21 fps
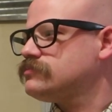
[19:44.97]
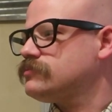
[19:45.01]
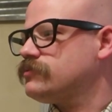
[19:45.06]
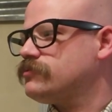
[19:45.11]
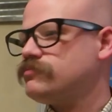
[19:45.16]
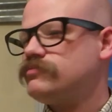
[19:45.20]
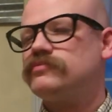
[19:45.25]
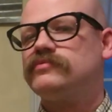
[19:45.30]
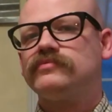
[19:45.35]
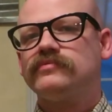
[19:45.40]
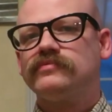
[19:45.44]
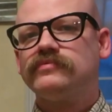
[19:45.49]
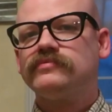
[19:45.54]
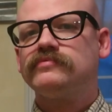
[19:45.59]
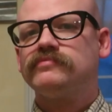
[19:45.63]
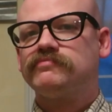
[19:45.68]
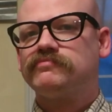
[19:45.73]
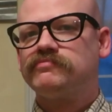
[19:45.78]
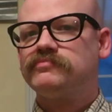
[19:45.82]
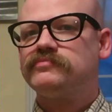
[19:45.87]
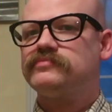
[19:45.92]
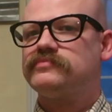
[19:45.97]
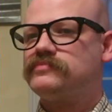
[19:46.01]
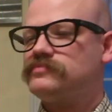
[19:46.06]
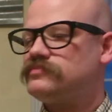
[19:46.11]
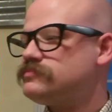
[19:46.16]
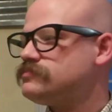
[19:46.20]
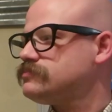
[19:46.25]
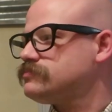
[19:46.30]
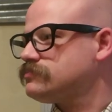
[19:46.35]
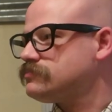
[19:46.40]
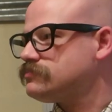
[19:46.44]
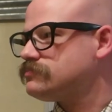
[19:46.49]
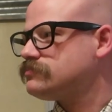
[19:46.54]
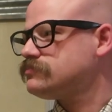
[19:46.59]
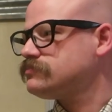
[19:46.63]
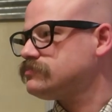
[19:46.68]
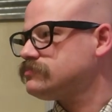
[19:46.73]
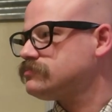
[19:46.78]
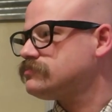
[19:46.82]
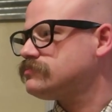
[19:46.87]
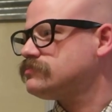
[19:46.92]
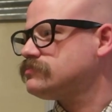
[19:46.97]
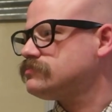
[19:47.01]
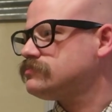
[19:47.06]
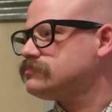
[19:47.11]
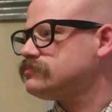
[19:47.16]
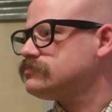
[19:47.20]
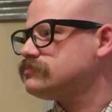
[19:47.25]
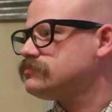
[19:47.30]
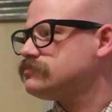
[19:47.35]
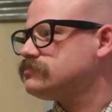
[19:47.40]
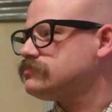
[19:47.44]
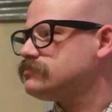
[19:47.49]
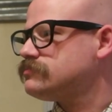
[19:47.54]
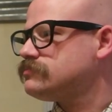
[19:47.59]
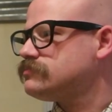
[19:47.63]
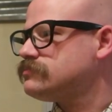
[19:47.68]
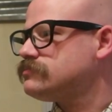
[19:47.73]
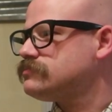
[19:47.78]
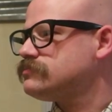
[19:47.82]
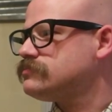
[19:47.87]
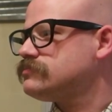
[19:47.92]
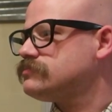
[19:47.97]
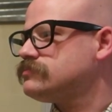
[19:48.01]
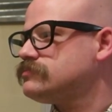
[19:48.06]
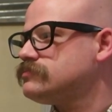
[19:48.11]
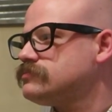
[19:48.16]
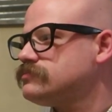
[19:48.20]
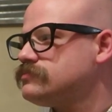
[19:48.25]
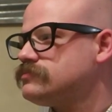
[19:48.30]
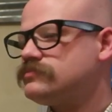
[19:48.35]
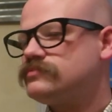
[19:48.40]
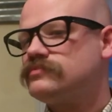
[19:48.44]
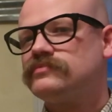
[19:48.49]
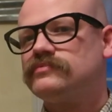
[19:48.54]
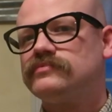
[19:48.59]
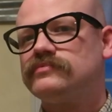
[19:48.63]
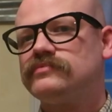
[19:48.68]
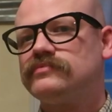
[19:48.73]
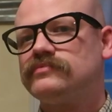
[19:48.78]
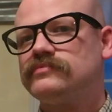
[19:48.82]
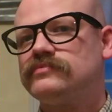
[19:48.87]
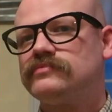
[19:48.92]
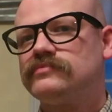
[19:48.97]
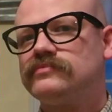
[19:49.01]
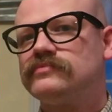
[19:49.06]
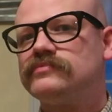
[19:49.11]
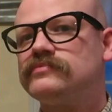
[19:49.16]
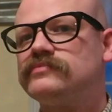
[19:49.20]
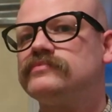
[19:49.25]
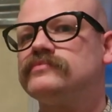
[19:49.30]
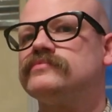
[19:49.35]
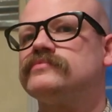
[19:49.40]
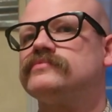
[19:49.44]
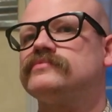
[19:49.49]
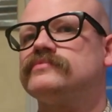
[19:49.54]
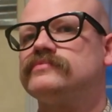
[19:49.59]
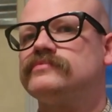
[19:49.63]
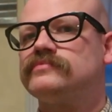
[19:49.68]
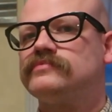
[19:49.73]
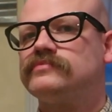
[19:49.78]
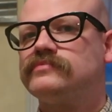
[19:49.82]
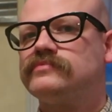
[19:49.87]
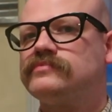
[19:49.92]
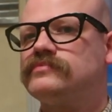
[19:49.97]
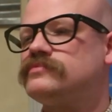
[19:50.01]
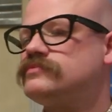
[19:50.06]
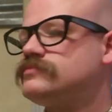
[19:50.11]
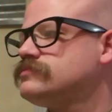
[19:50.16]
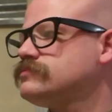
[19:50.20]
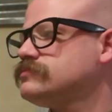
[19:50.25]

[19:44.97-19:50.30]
(not speaking)